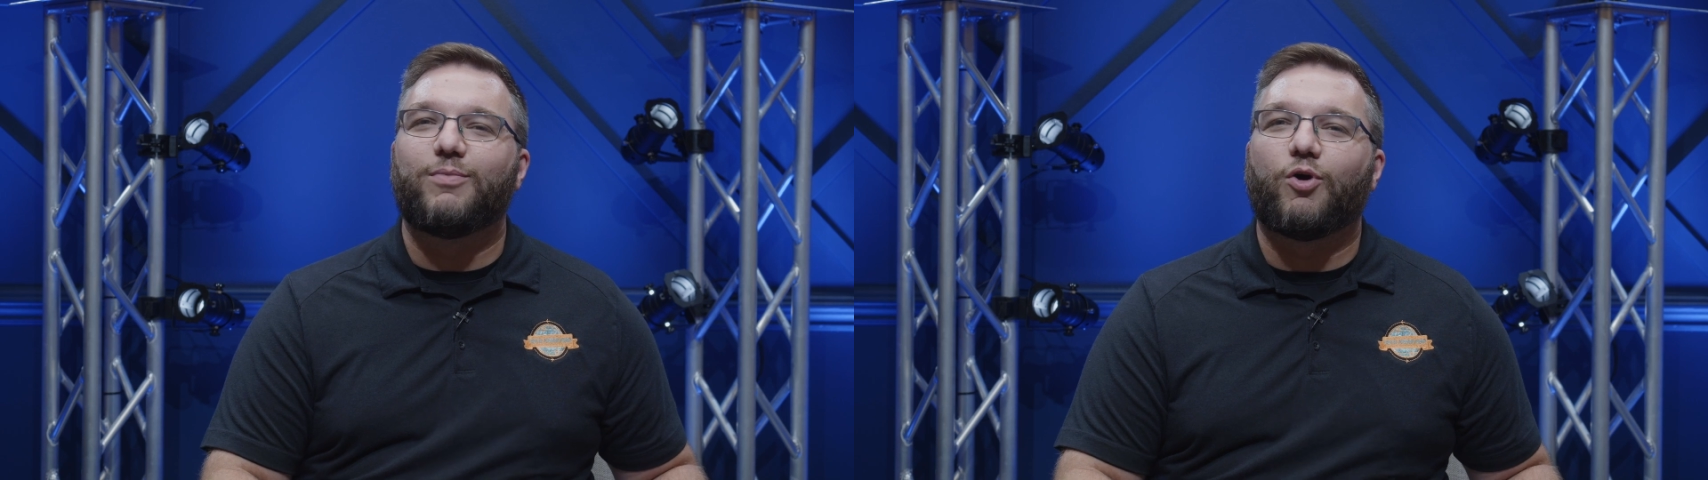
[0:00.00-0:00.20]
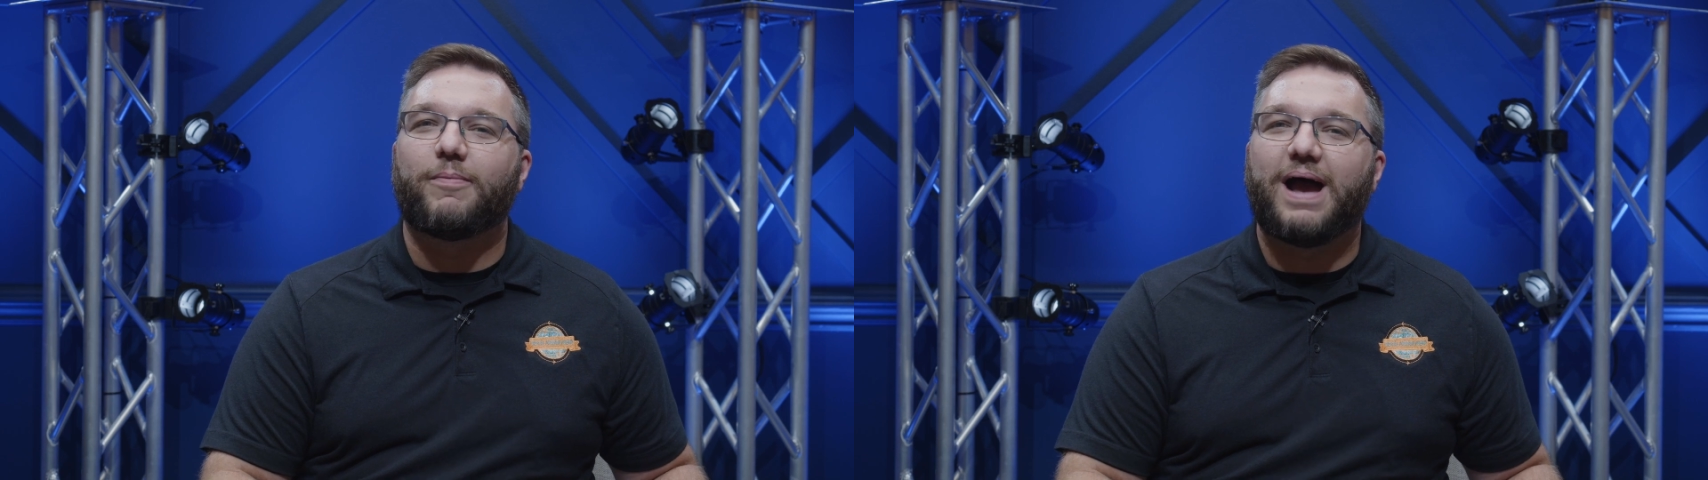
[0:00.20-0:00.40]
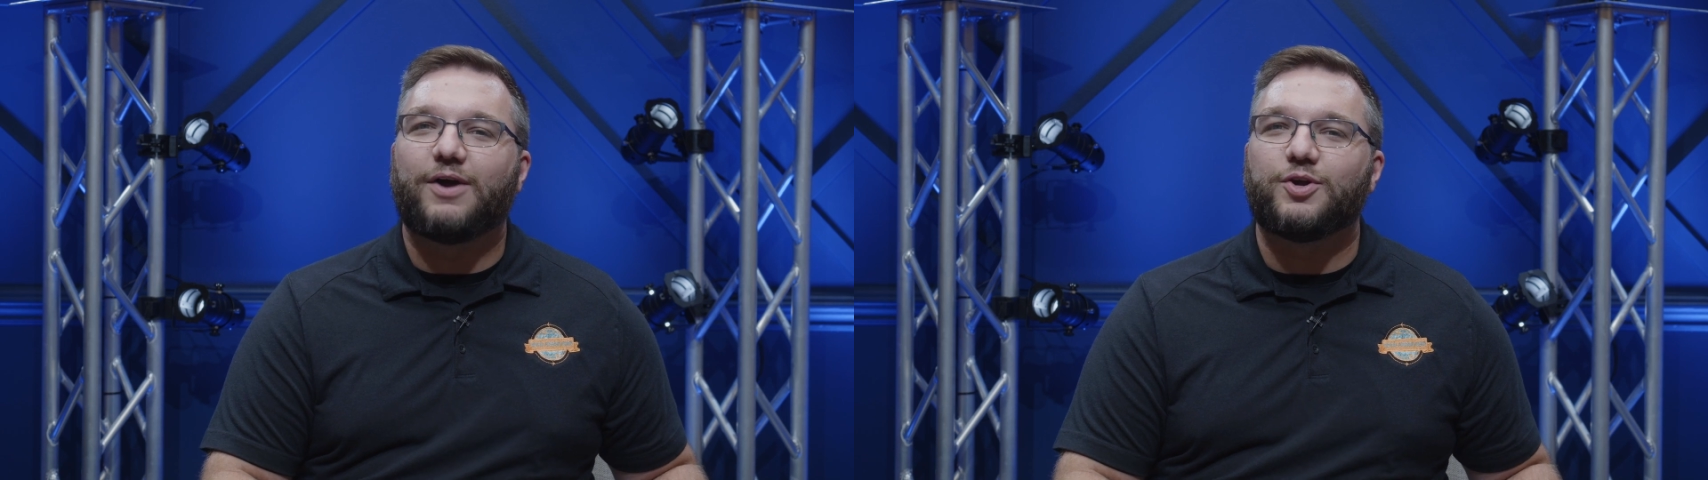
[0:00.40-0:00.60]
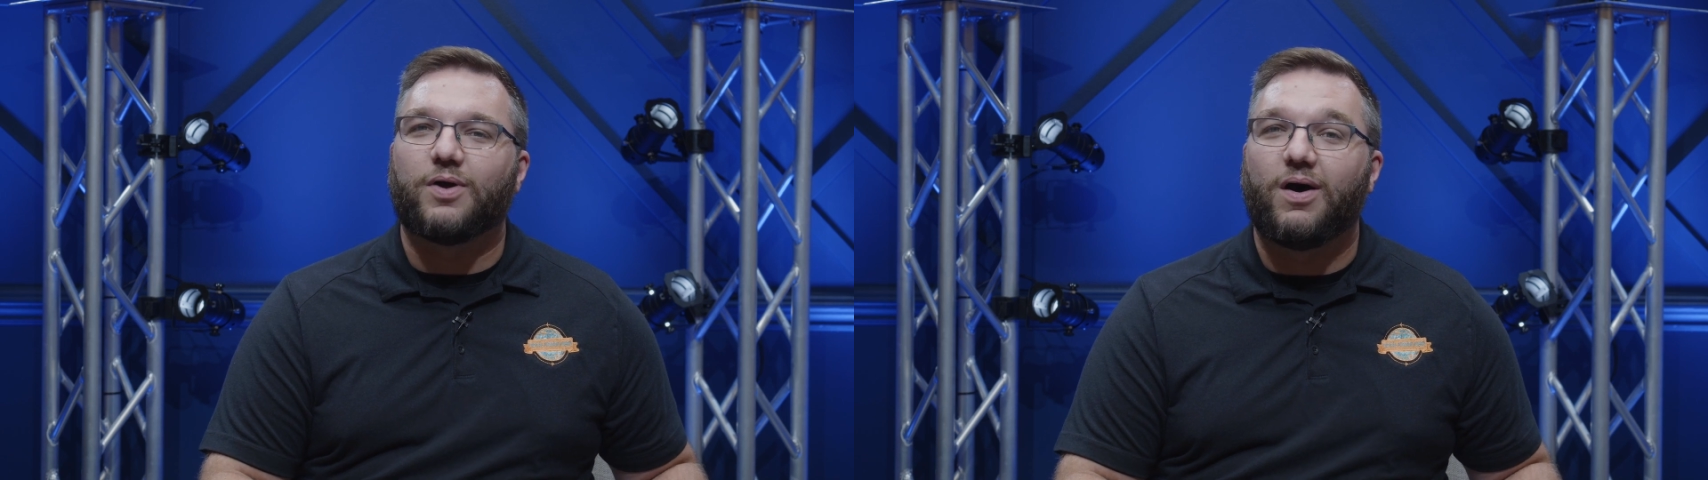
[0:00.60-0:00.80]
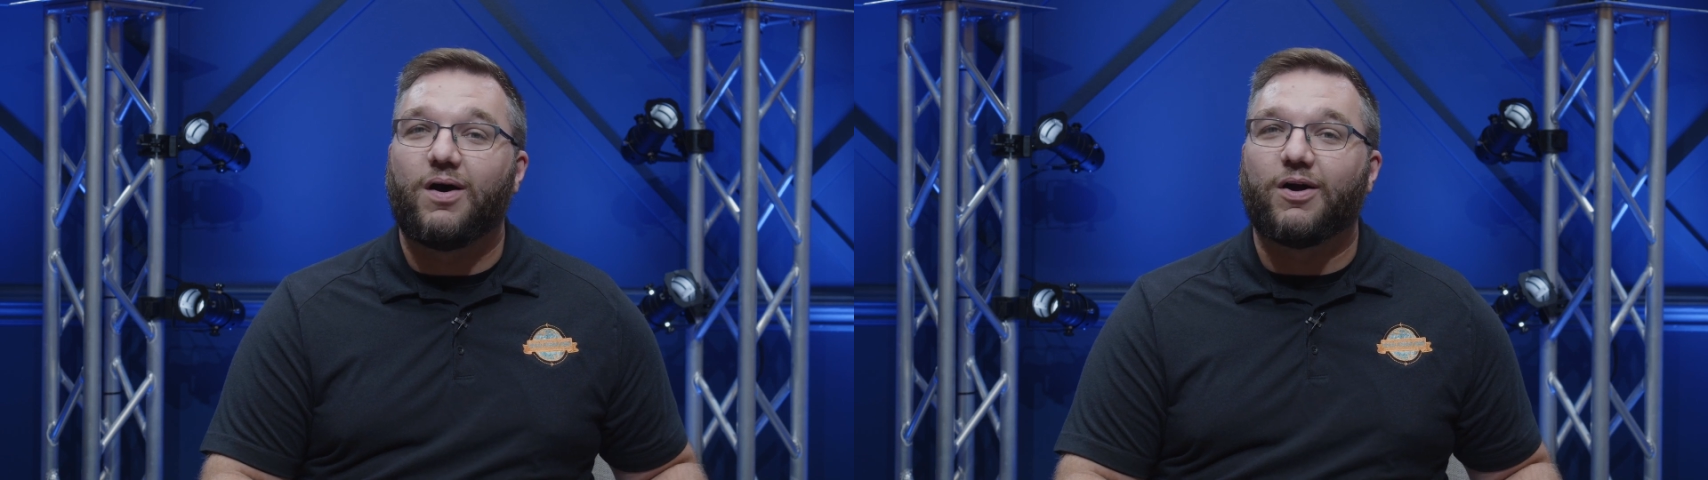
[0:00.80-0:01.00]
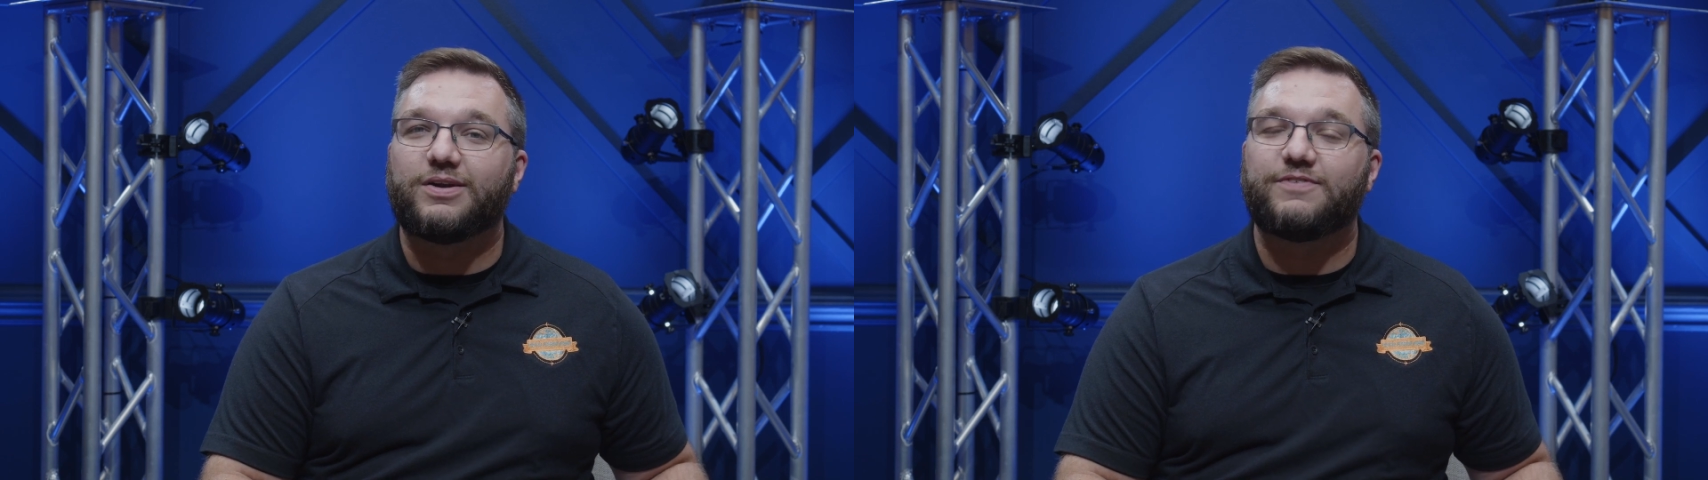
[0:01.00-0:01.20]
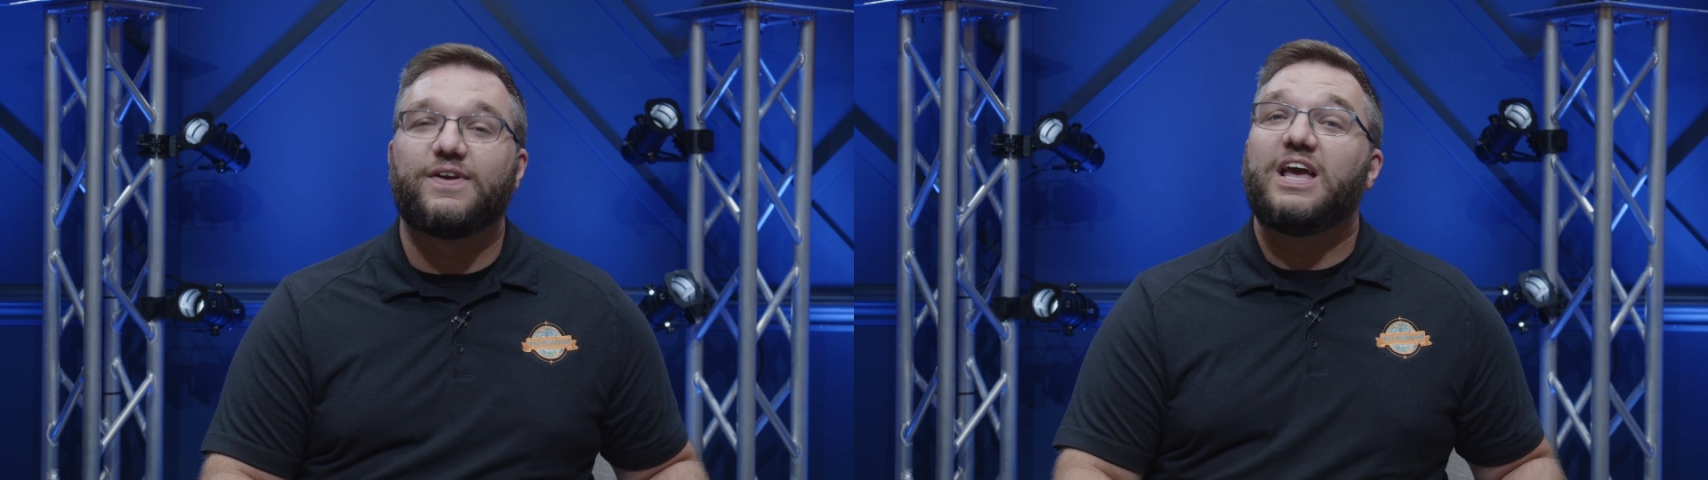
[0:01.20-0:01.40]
more about your heart.